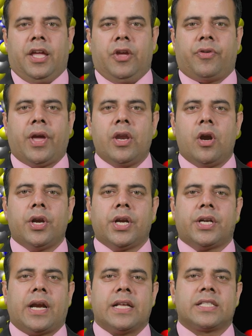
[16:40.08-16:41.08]

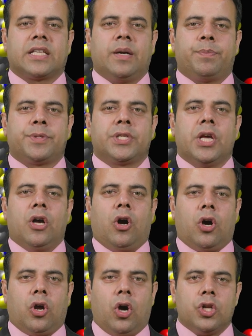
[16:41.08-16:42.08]
Eukaryotic transcripts
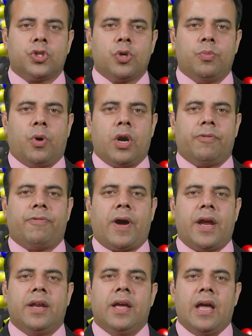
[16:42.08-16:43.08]
are also
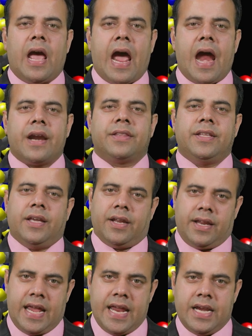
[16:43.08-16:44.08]
modified at their
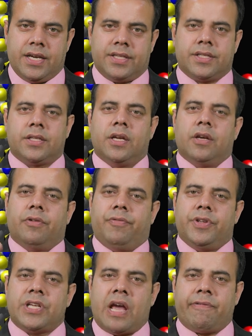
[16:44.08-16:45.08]
ends
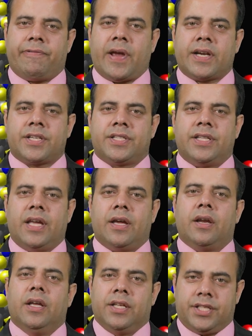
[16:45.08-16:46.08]
which affects
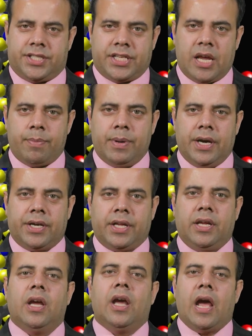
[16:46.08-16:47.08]
their
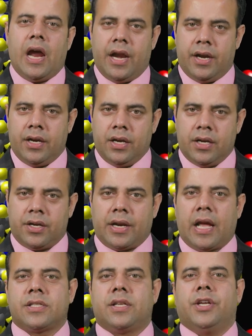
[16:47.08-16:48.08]
stability and
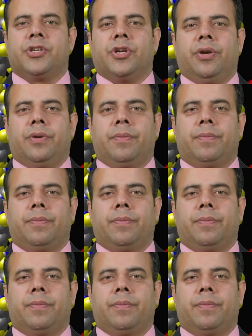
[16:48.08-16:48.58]
translation.